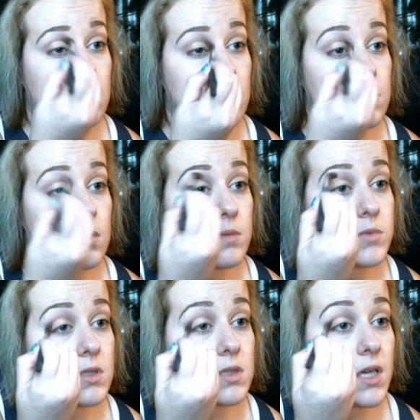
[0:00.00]
So I'm
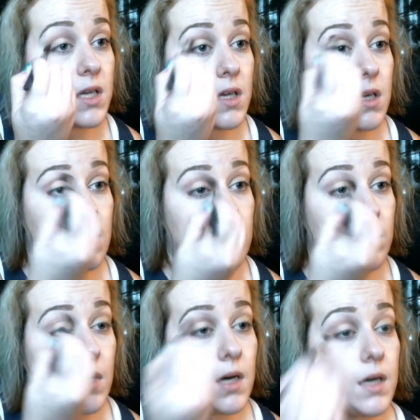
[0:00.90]
just taking
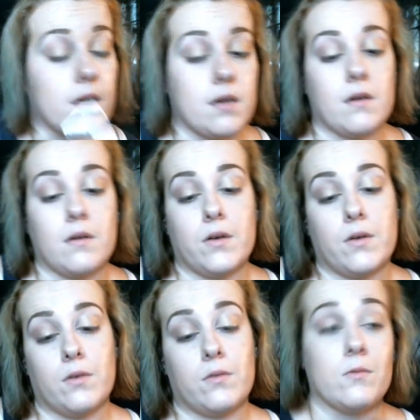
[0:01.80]
my
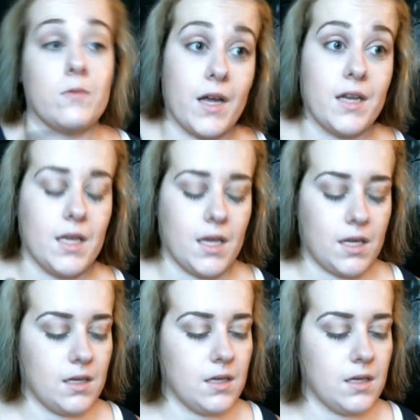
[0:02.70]
Rite Aid